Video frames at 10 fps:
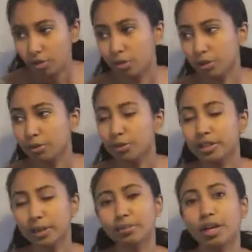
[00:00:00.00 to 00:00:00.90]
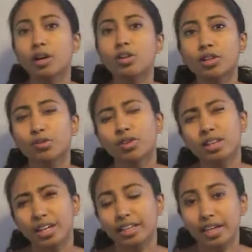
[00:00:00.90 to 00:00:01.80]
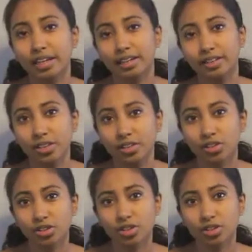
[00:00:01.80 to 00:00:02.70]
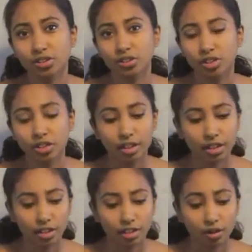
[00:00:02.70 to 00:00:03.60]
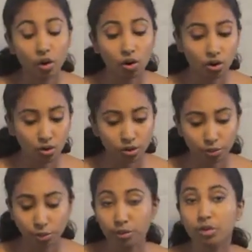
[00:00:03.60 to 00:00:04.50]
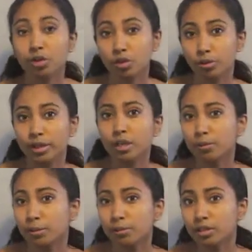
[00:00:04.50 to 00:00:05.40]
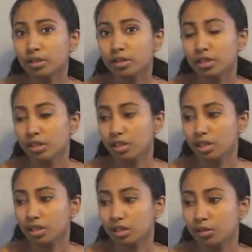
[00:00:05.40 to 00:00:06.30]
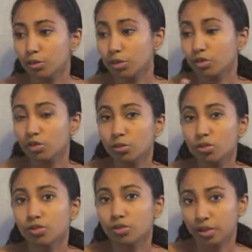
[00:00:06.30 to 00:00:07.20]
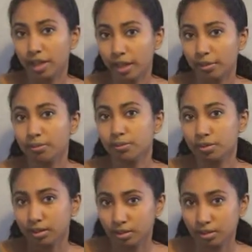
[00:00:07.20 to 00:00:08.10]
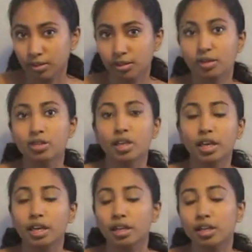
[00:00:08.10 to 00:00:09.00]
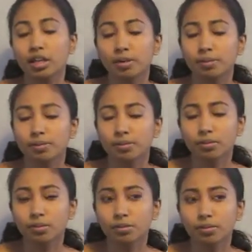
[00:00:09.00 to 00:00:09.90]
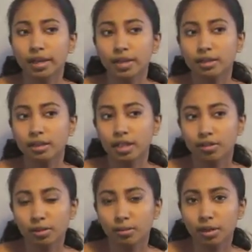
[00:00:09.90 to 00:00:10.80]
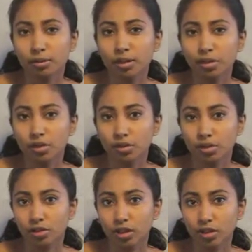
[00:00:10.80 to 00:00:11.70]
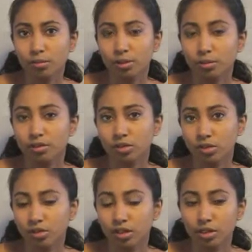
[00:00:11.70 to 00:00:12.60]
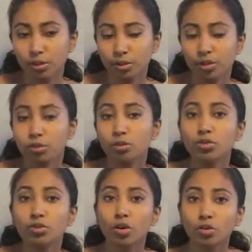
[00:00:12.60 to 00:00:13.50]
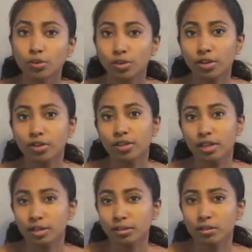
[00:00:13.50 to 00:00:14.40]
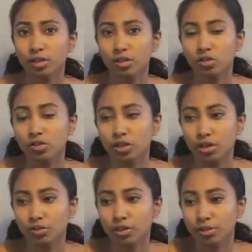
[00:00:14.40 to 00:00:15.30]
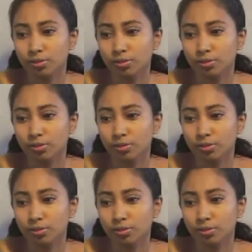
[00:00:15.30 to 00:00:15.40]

When we put them down, they feel like they're in danger. Or when we were nomadic people, we used to move camp, and by leaving baby on the ground, baby is going to think that we're going to move off without them. So they have